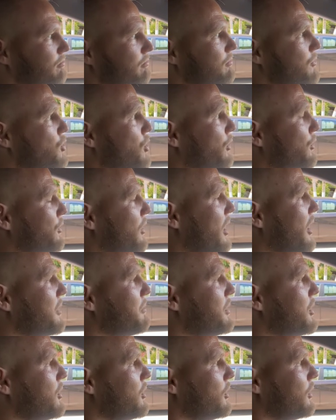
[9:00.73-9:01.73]
you're
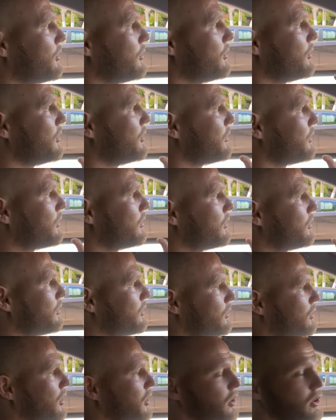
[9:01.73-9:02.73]
fine because it's
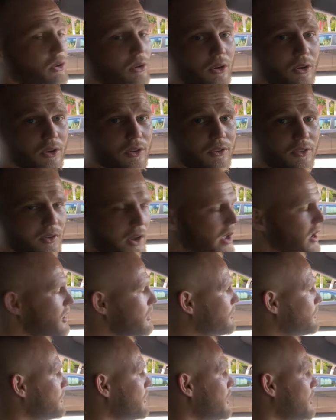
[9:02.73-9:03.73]
secure, it's safe.